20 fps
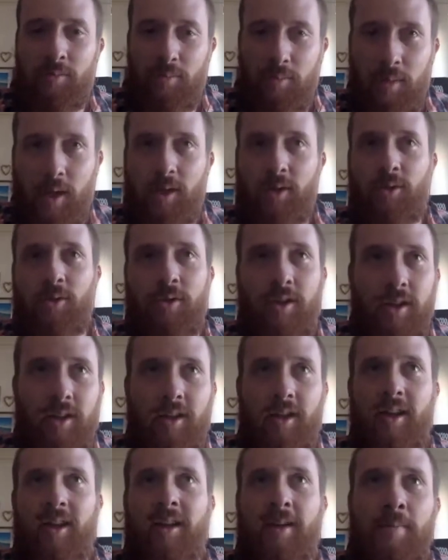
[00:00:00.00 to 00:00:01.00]
make sure that
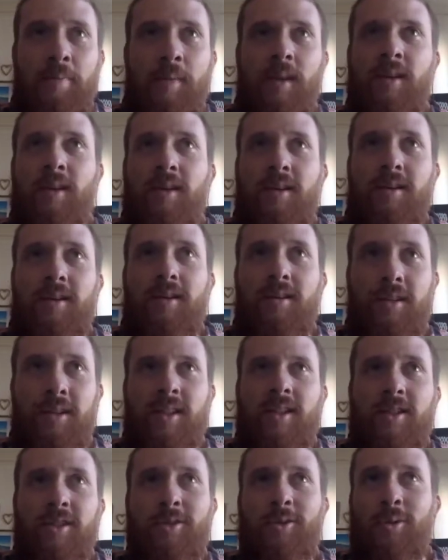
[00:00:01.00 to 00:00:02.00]
like
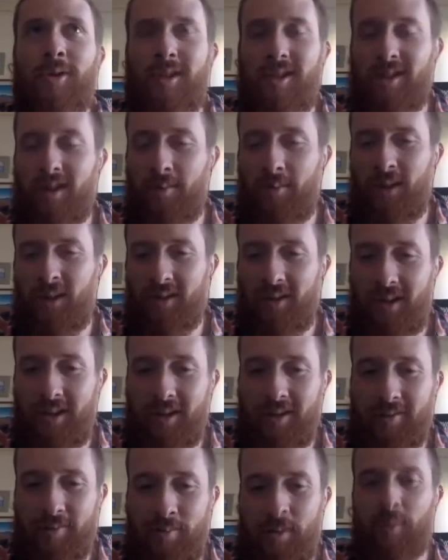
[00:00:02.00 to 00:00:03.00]
this is doing something
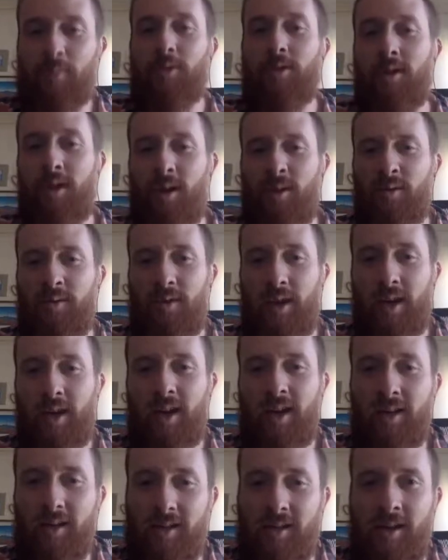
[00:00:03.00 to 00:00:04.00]
that people love, and
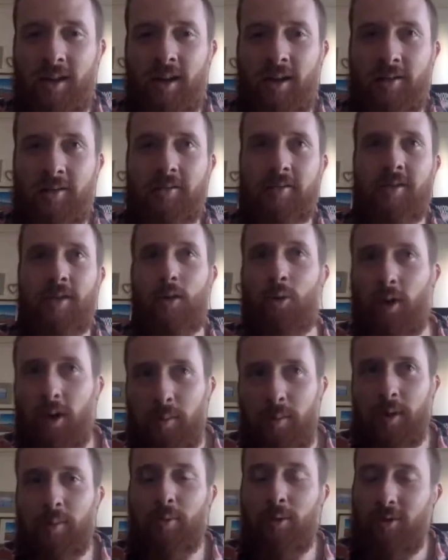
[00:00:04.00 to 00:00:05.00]
then it's not
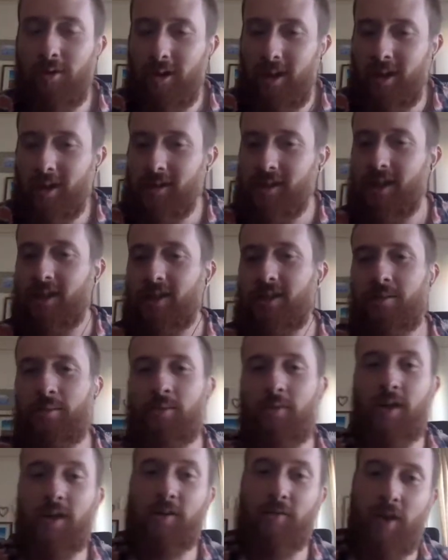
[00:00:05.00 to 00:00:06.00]
annoying people, and it's actually
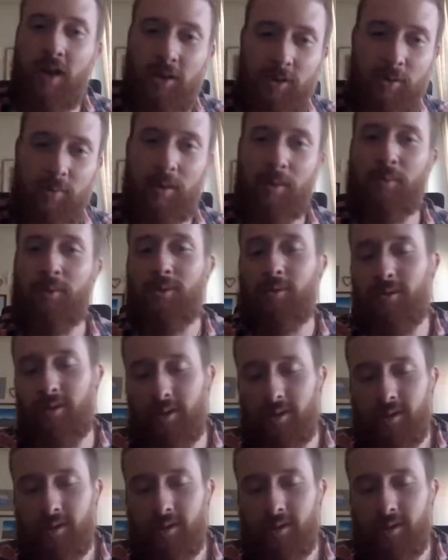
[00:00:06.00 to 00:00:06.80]
providing value to people.